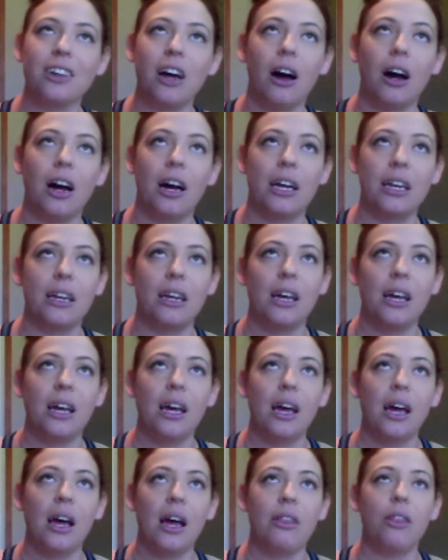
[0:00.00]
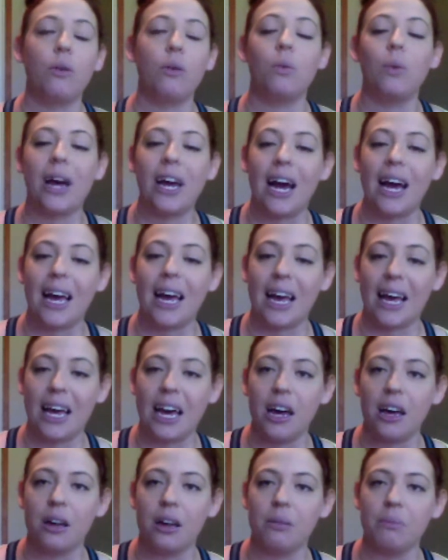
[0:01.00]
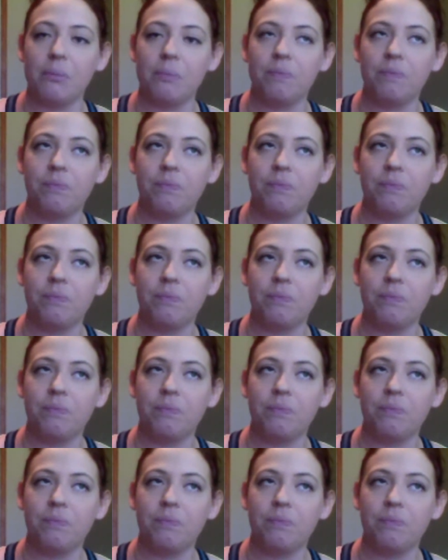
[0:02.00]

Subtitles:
on the way I am